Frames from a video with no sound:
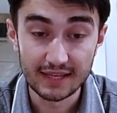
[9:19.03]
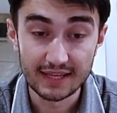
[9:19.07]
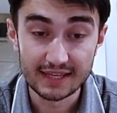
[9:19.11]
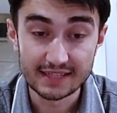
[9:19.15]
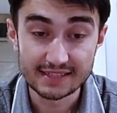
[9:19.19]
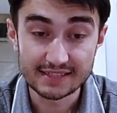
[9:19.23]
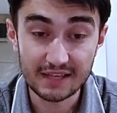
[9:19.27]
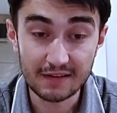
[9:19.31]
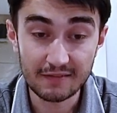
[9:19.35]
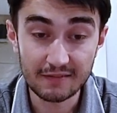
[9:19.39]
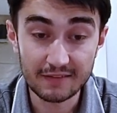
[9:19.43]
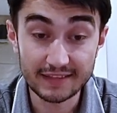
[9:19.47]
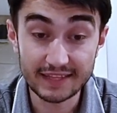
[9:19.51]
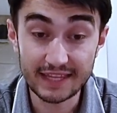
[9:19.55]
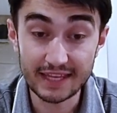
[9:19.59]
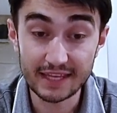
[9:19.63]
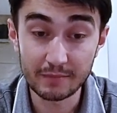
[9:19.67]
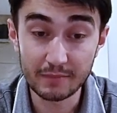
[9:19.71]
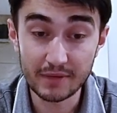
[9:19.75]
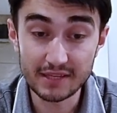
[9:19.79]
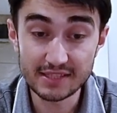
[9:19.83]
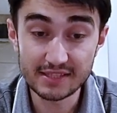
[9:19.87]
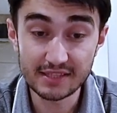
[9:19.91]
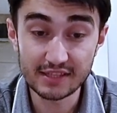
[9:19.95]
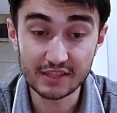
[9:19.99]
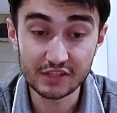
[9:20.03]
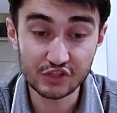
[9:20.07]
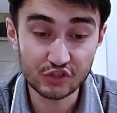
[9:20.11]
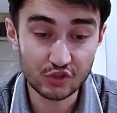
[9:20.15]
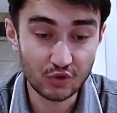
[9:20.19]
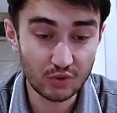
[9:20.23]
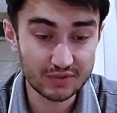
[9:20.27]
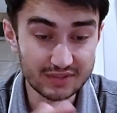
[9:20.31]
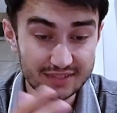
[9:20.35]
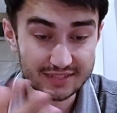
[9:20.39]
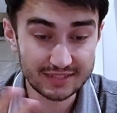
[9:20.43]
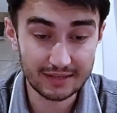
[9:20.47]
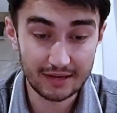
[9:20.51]
Stuff like that. It basically
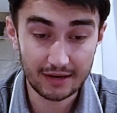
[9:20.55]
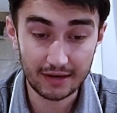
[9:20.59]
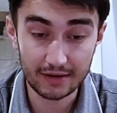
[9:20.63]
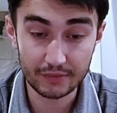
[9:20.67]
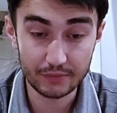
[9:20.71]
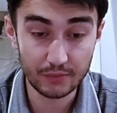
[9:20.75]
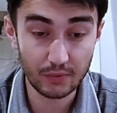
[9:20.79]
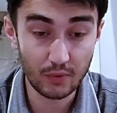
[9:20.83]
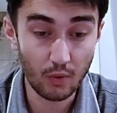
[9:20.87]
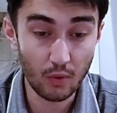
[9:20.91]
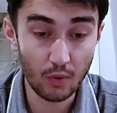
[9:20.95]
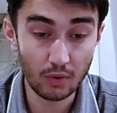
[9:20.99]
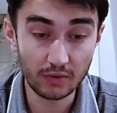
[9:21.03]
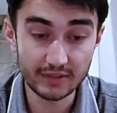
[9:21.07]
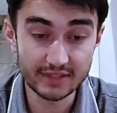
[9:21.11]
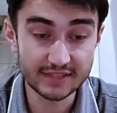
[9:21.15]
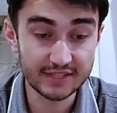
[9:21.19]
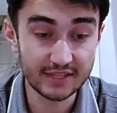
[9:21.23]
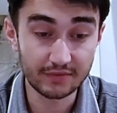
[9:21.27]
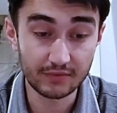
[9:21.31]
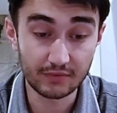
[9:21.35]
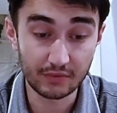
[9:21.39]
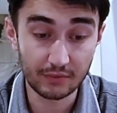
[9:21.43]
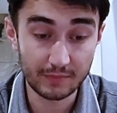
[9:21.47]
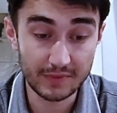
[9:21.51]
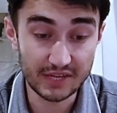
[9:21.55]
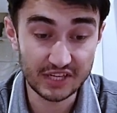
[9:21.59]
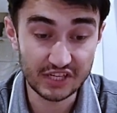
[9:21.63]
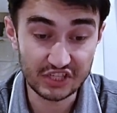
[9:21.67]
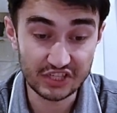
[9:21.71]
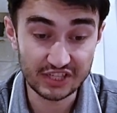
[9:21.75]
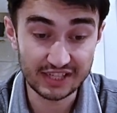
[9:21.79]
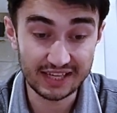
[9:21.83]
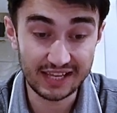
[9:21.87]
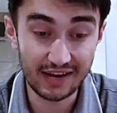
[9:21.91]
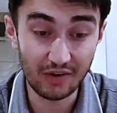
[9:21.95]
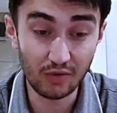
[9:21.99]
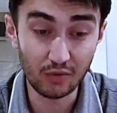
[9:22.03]
shows all this
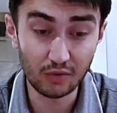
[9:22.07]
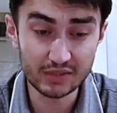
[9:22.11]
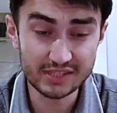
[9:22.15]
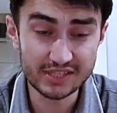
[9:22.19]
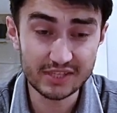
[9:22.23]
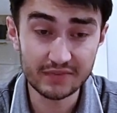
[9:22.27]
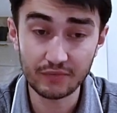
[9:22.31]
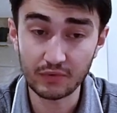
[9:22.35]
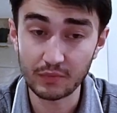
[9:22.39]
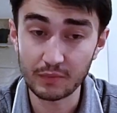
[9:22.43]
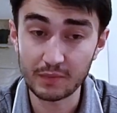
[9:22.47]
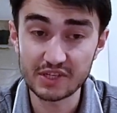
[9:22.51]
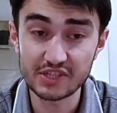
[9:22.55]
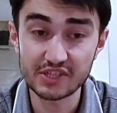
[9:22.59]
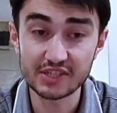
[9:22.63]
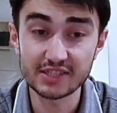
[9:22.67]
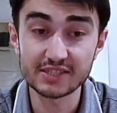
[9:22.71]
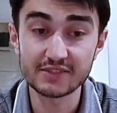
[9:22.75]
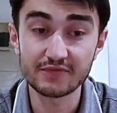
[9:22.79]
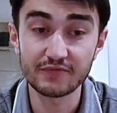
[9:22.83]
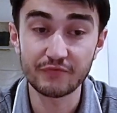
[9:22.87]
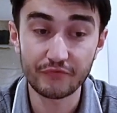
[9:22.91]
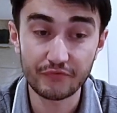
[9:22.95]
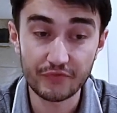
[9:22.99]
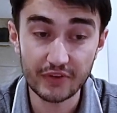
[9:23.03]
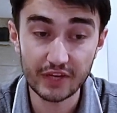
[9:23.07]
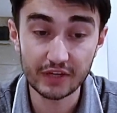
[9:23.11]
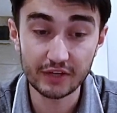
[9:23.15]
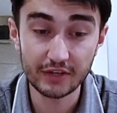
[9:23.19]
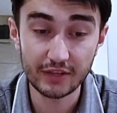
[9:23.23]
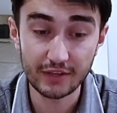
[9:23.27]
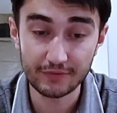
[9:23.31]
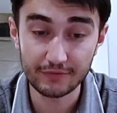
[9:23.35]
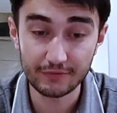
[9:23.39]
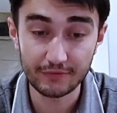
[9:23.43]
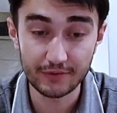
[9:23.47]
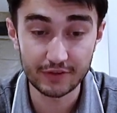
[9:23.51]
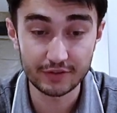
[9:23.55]
information. All this information is very,
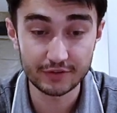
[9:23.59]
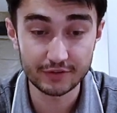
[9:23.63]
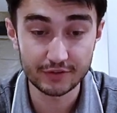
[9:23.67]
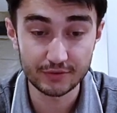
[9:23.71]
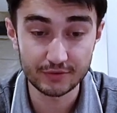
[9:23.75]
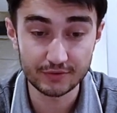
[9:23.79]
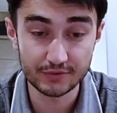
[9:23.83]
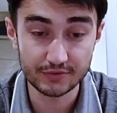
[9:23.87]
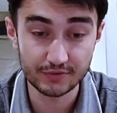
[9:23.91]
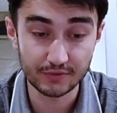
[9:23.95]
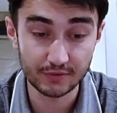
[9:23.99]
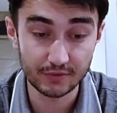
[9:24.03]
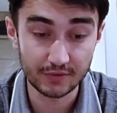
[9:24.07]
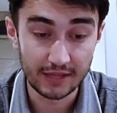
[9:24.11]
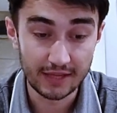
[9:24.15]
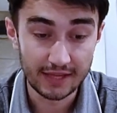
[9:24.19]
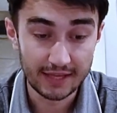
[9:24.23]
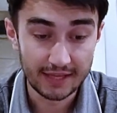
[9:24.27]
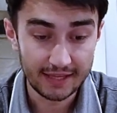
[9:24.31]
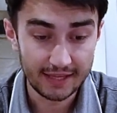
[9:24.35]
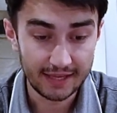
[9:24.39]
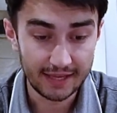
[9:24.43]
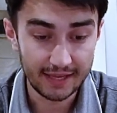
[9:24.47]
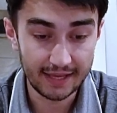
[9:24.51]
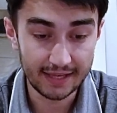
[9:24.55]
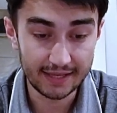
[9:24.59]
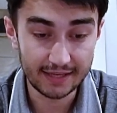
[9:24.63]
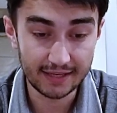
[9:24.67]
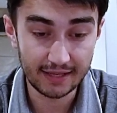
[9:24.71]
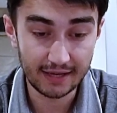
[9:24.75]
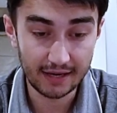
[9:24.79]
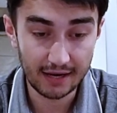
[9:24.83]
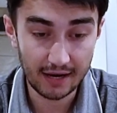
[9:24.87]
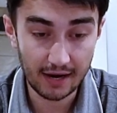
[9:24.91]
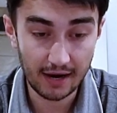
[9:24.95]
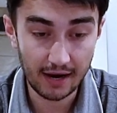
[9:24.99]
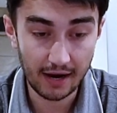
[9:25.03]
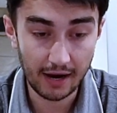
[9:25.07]
very useful, and
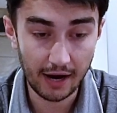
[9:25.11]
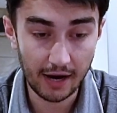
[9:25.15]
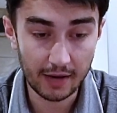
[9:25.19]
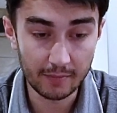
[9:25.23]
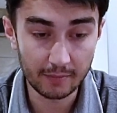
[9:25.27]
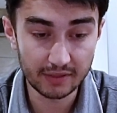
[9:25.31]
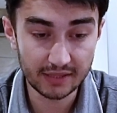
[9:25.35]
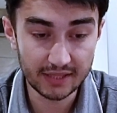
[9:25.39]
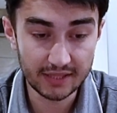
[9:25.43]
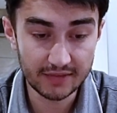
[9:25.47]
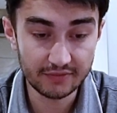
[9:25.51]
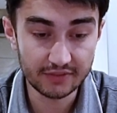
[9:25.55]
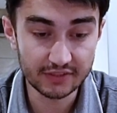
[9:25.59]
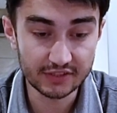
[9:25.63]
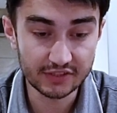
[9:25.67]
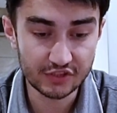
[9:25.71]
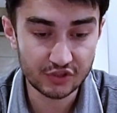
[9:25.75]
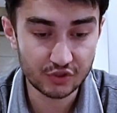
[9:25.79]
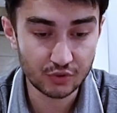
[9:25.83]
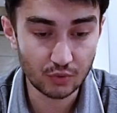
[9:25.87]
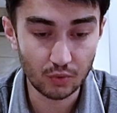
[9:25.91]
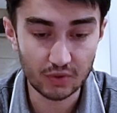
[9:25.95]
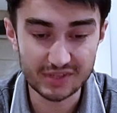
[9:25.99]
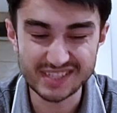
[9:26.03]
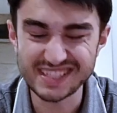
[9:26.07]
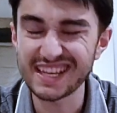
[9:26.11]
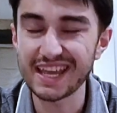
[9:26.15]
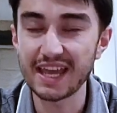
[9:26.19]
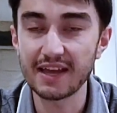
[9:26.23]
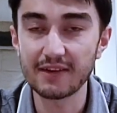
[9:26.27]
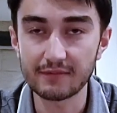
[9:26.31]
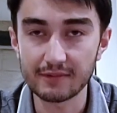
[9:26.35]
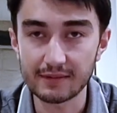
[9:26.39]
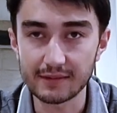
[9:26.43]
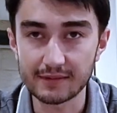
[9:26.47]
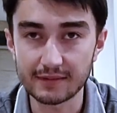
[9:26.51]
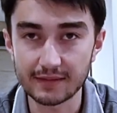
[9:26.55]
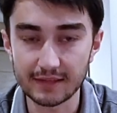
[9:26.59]
I believe it stores
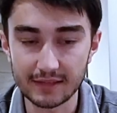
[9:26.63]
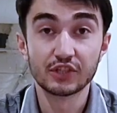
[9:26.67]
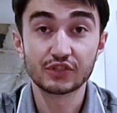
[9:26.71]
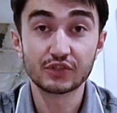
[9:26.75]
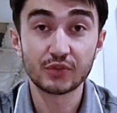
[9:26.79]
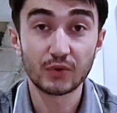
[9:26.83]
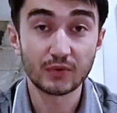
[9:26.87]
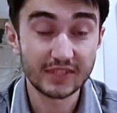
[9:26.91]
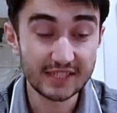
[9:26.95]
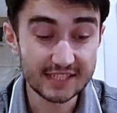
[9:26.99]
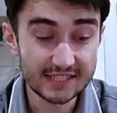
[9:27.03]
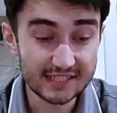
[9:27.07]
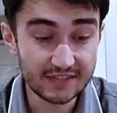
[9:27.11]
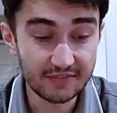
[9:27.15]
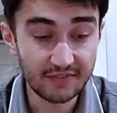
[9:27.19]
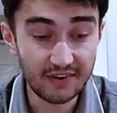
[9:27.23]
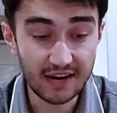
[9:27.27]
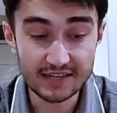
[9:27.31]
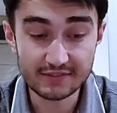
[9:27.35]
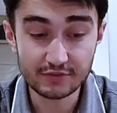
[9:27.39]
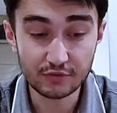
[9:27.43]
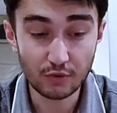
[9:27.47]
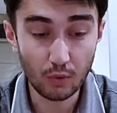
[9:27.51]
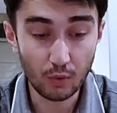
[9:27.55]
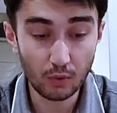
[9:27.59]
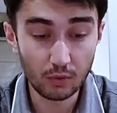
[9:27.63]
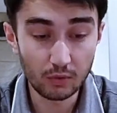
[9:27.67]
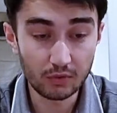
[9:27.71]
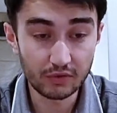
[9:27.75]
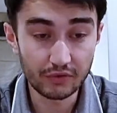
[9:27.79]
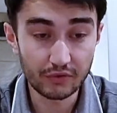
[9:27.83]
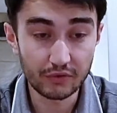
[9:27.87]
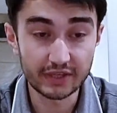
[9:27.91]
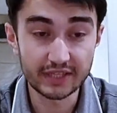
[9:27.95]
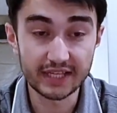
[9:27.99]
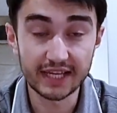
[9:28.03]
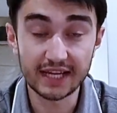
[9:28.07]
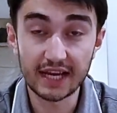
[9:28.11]
everything. So this device
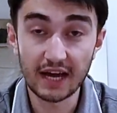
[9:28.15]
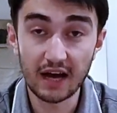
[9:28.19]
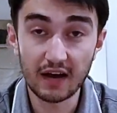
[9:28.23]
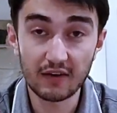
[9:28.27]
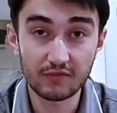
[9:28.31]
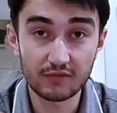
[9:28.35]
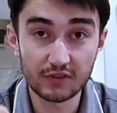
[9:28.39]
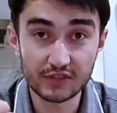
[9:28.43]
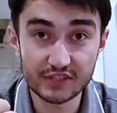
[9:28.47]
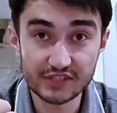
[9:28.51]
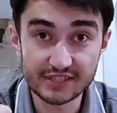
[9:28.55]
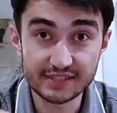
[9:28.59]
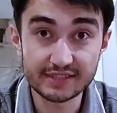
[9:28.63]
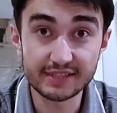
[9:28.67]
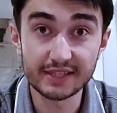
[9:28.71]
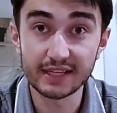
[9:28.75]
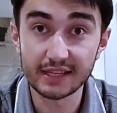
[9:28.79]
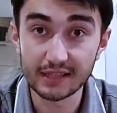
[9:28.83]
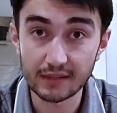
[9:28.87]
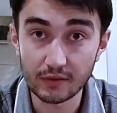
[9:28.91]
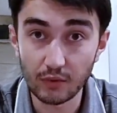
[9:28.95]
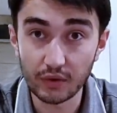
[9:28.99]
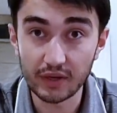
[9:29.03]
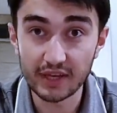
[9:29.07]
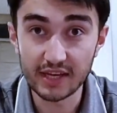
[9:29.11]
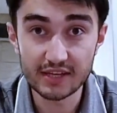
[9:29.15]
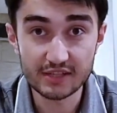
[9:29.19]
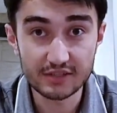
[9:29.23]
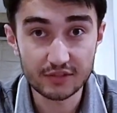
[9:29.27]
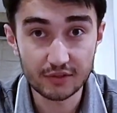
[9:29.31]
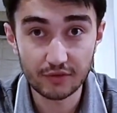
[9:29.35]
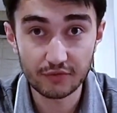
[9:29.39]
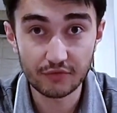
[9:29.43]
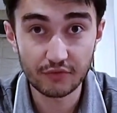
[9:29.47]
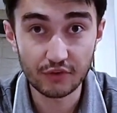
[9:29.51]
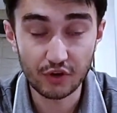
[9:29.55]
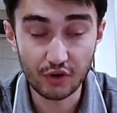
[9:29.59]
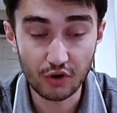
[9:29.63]
already covers the location
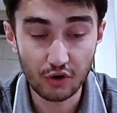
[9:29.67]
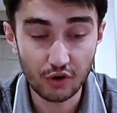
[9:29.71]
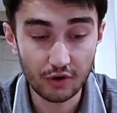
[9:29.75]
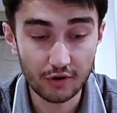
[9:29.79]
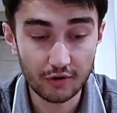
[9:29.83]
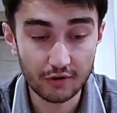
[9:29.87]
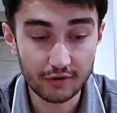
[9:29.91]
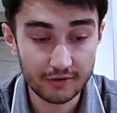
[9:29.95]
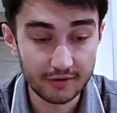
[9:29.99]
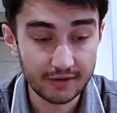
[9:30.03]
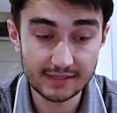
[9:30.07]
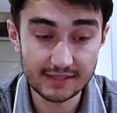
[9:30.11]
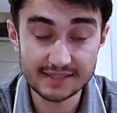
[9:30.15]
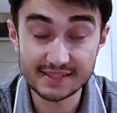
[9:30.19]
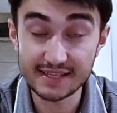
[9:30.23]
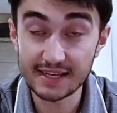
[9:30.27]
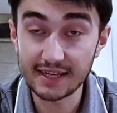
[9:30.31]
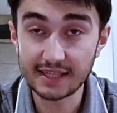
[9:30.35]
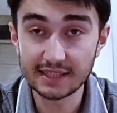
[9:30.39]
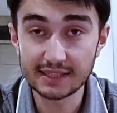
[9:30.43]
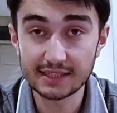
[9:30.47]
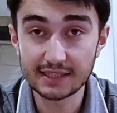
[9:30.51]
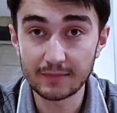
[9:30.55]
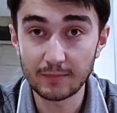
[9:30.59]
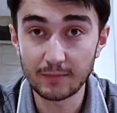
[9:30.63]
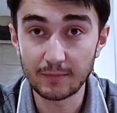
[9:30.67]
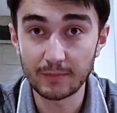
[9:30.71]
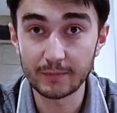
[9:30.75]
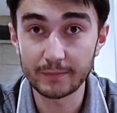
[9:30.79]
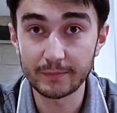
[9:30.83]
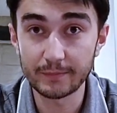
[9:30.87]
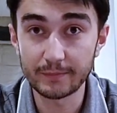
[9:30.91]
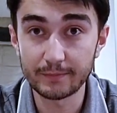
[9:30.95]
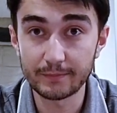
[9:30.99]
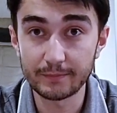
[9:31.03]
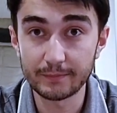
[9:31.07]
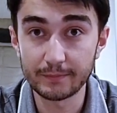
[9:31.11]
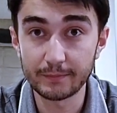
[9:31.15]
of the car. The
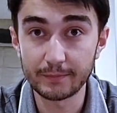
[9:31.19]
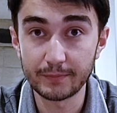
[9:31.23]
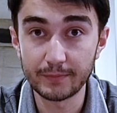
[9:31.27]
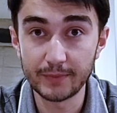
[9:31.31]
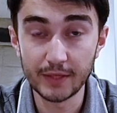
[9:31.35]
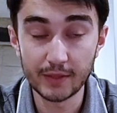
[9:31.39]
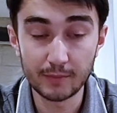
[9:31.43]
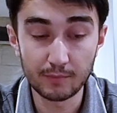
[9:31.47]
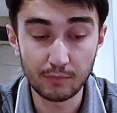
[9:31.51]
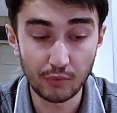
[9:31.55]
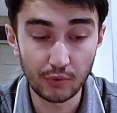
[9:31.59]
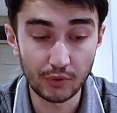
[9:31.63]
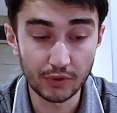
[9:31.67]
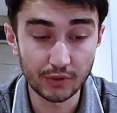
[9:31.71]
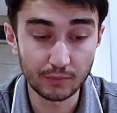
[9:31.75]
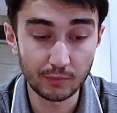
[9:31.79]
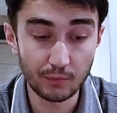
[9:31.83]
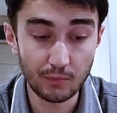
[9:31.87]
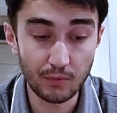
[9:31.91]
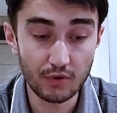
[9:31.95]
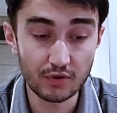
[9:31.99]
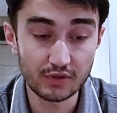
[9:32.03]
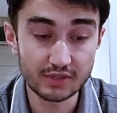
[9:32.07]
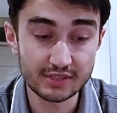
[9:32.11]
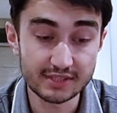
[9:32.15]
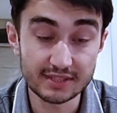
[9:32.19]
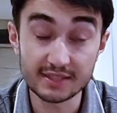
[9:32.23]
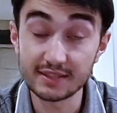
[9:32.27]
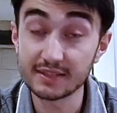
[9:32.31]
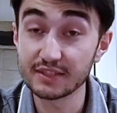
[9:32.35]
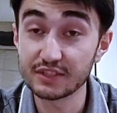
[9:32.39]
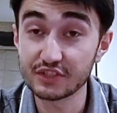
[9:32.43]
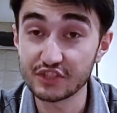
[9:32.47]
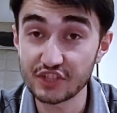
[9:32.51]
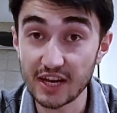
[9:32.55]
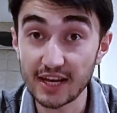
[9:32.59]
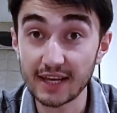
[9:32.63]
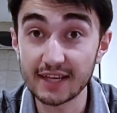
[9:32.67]
second big point was
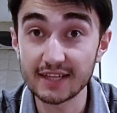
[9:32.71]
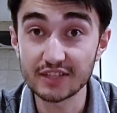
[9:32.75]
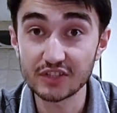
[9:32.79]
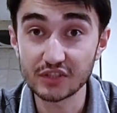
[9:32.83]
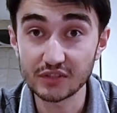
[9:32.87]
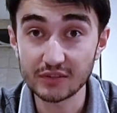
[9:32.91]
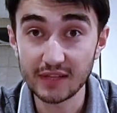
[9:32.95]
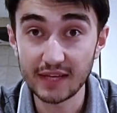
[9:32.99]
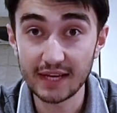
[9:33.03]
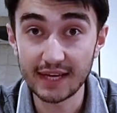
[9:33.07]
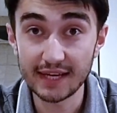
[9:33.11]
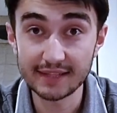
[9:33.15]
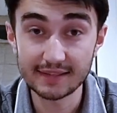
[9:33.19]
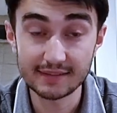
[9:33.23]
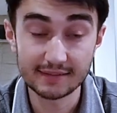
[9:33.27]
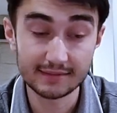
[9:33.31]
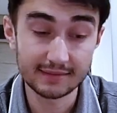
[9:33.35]
check engine light.